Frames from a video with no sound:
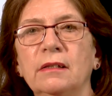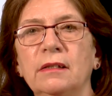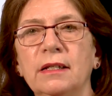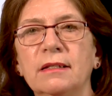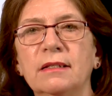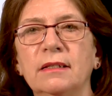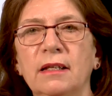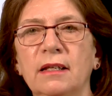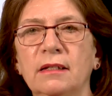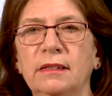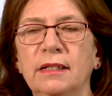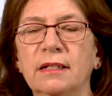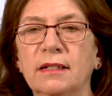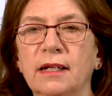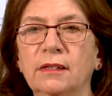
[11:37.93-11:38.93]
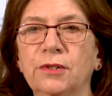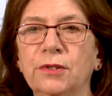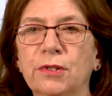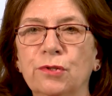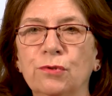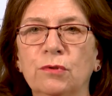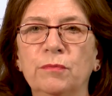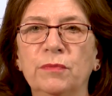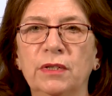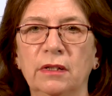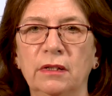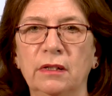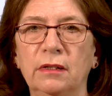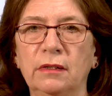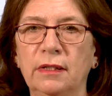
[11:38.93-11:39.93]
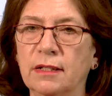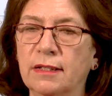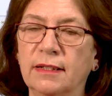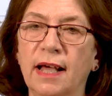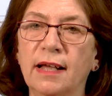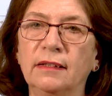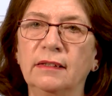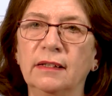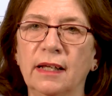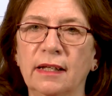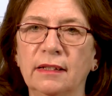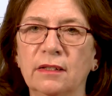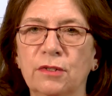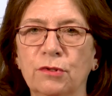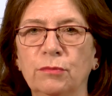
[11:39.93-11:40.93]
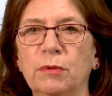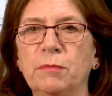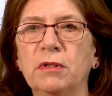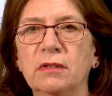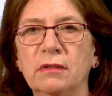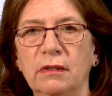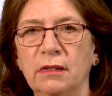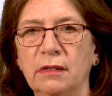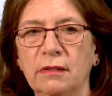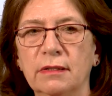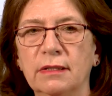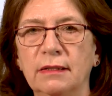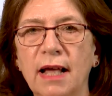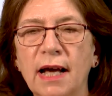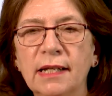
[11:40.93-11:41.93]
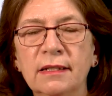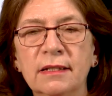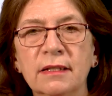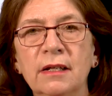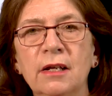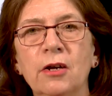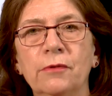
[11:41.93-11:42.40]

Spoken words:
These are the zoomed, the scanned and zoomable slides.